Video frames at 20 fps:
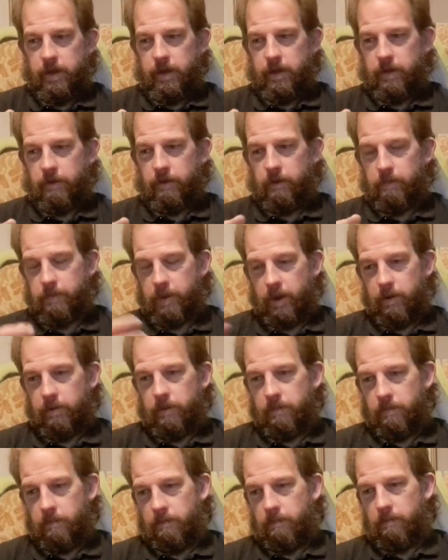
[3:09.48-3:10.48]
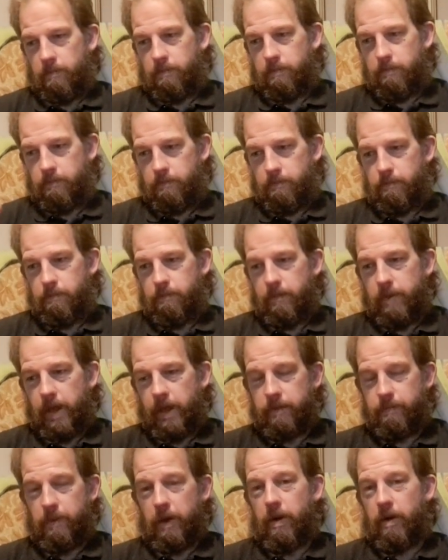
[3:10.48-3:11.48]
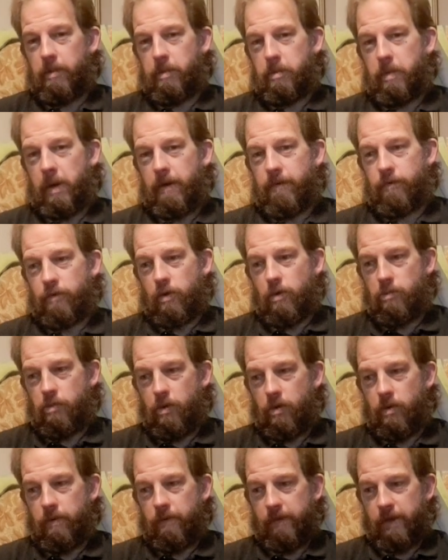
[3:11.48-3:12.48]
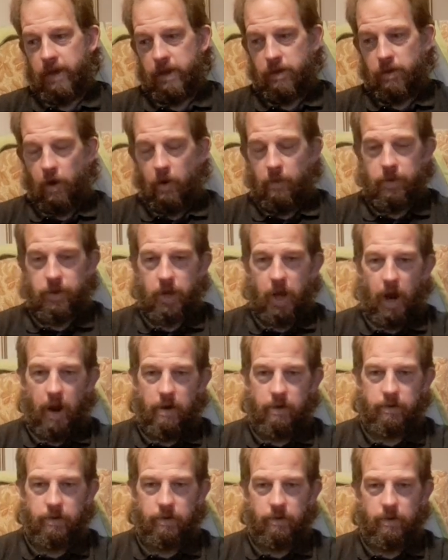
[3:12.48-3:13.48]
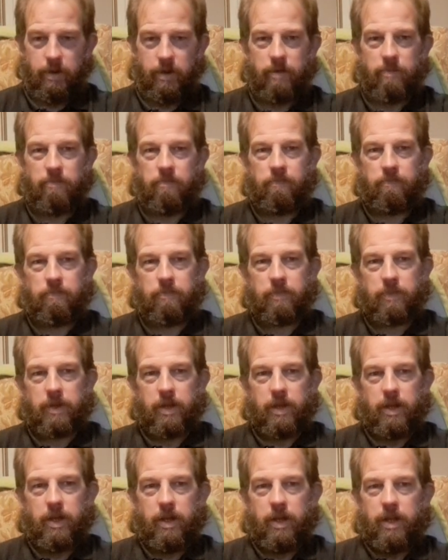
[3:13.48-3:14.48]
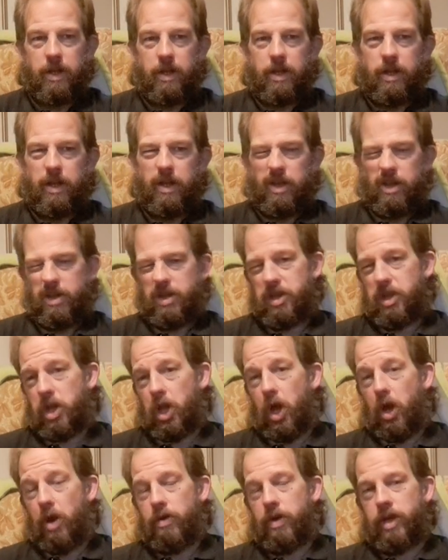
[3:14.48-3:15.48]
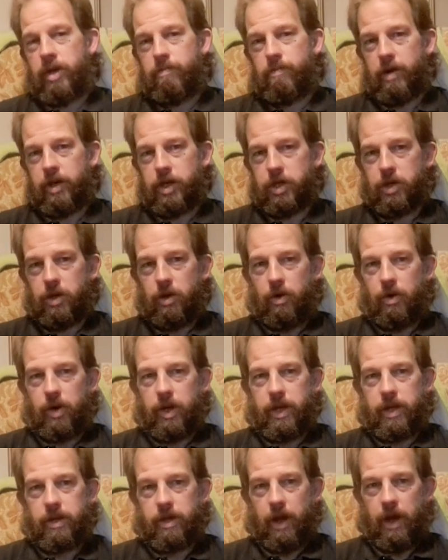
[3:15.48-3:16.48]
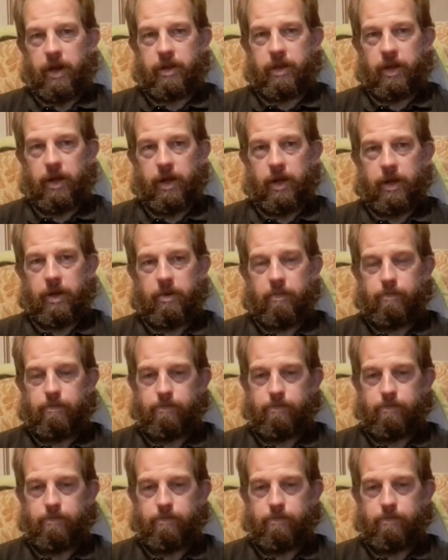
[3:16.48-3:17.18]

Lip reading: sort of they built up a bit of a rapport with this Thomas character, and slowly but surely started to